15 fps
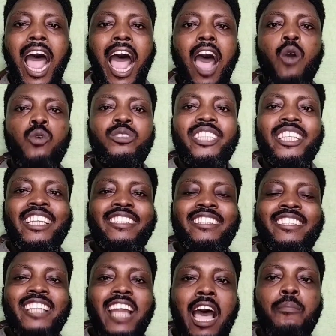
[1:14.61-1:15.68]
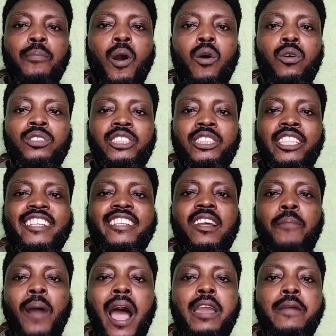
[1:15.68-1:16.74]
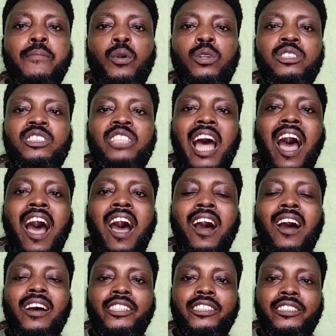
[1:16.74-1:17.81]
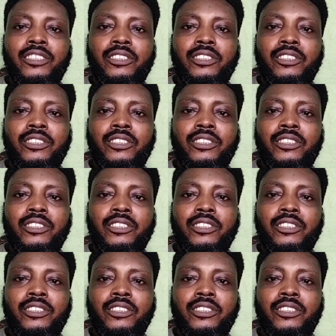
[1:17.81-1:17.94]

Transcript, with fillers: How did Naboth in the Bible die?